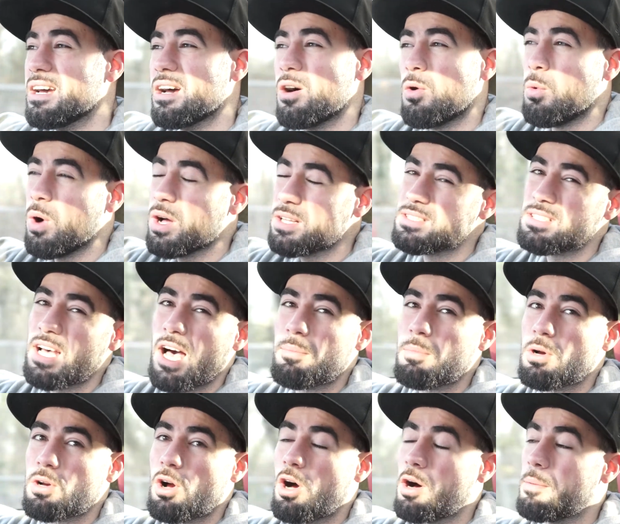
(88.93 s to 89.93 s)
One time
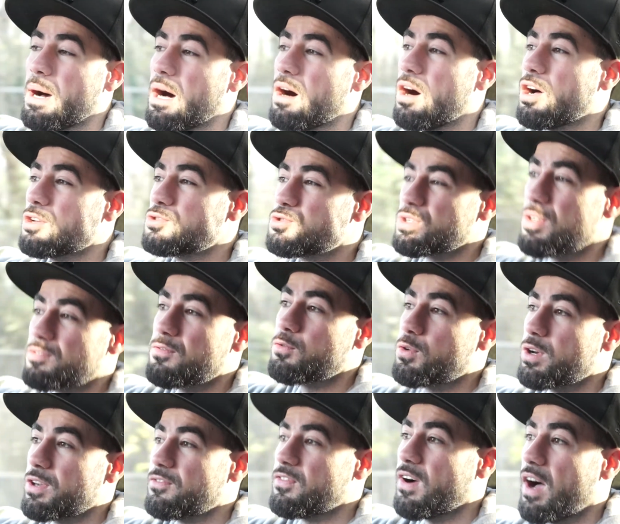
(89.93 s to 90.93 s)
I got about
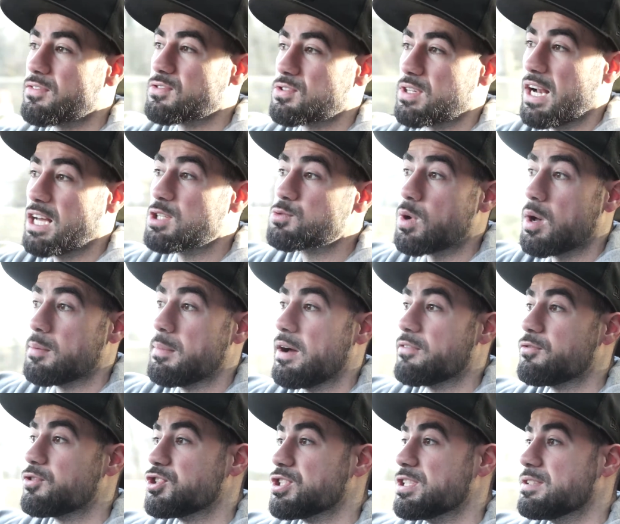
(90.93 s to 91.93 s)
145, so that's what I'm
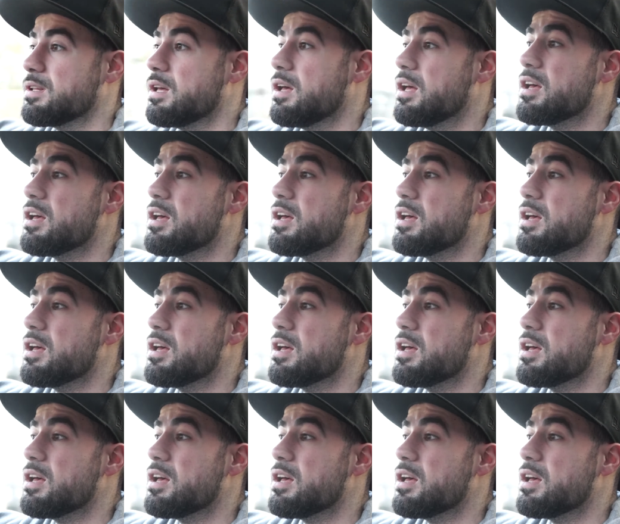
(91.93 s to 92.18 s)
averaging.